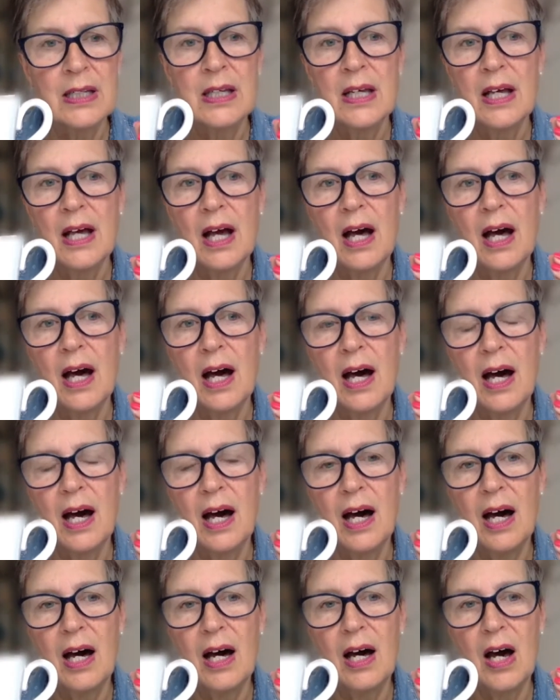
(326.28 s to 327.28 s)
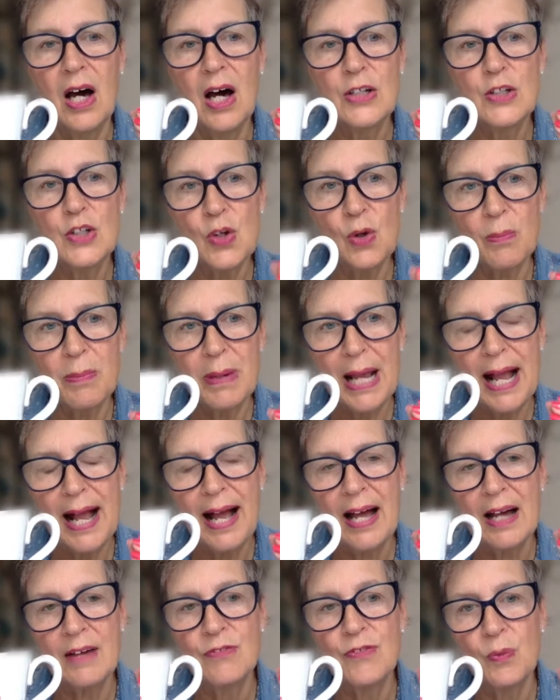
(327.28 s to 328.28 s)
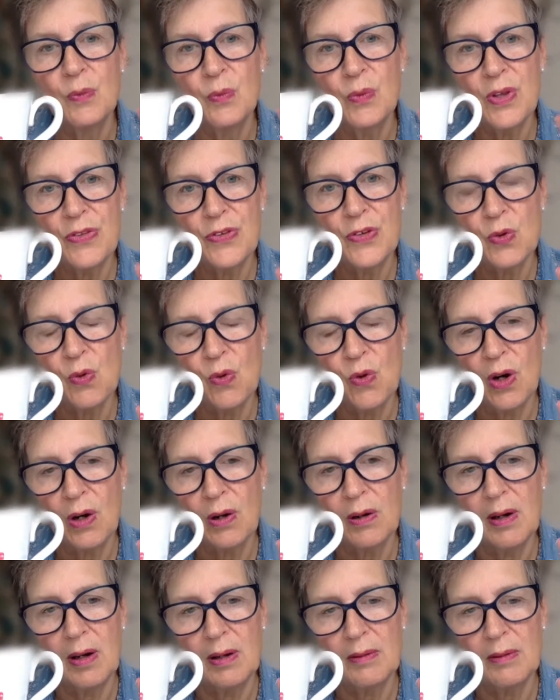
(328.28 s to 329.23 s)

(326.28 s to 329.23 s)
on your behalf with your